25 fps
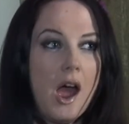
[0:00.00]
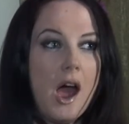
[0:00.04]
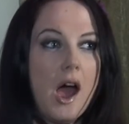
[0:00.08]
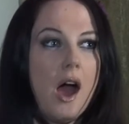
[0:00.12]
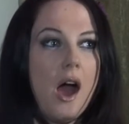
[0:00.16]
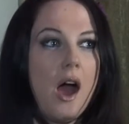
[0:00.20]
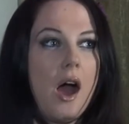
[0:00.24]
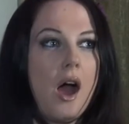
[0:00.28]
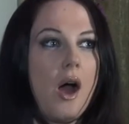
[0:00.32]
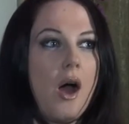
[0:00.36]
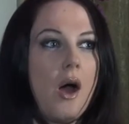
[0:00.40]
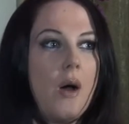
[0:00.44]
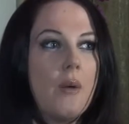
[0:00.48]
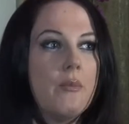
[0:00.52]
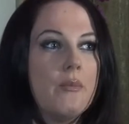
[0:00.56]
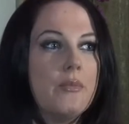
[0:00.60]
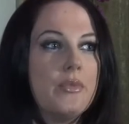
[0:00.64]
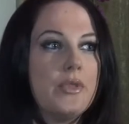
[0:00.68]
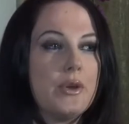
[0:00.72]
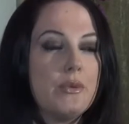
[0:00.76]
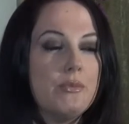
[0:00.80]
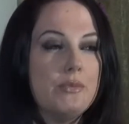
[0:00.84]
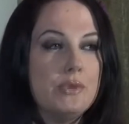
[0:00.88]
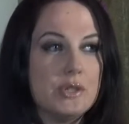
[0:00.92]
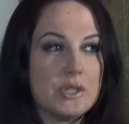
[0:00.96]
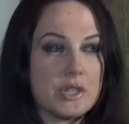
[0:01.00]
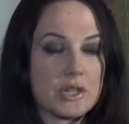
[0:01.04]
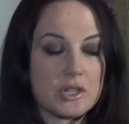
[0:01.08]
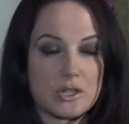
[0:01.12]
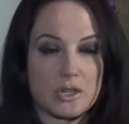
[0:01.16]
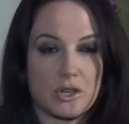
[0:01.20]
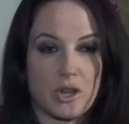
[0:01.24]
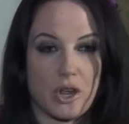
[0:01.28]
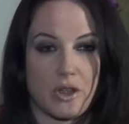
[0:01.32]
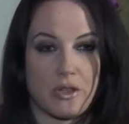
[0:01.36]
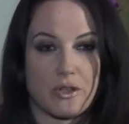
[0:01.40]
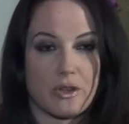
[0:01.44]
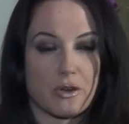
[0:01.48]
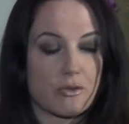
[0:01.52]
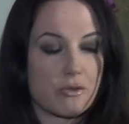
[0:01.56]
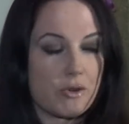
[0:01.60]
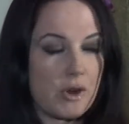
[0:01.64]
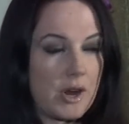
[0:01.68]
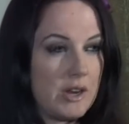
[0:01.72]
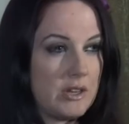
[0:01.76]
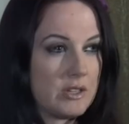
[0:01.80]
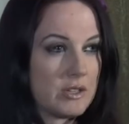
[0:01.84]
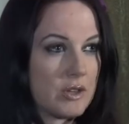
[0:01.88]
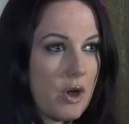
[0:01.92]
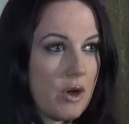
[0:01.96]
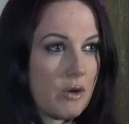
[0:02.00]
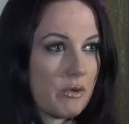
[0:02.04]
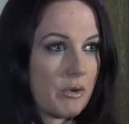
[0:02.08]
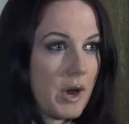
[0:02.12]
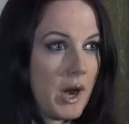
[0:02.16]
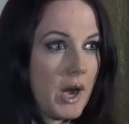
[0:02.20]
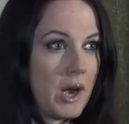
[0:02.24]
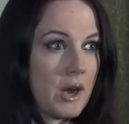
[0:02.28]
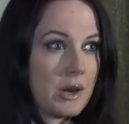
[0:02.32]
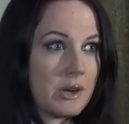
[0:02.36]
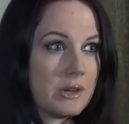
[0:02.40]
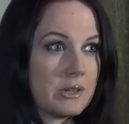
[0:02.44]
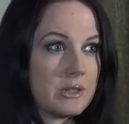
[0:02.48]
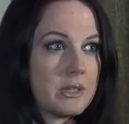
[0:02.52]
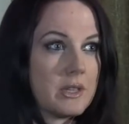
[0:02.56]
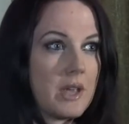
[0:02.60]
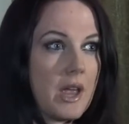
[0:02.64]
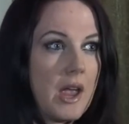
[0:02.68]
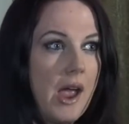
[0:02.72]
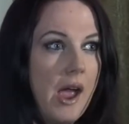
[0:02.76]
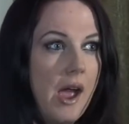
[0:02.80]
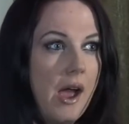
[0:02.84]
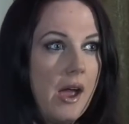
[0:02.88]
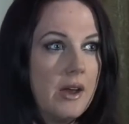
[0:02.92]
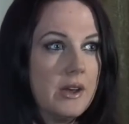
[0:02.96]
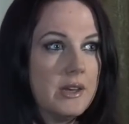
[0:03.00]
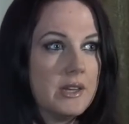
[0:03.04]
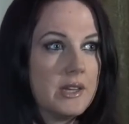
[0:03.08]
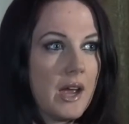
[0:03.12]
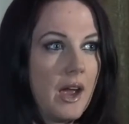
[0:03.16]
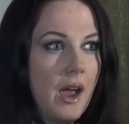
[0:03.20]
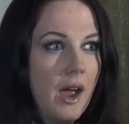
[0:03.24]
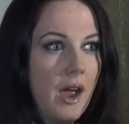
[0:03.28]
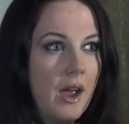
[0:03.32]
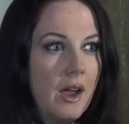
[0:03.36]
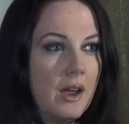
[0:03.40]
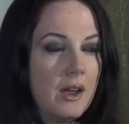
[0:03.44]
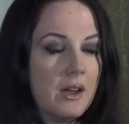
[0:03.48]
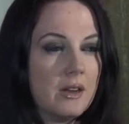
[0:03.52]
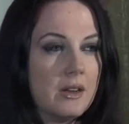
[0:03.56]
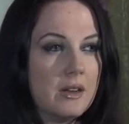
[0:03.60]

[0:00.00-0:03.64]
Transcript: Their music's good. They're great songwriters, and I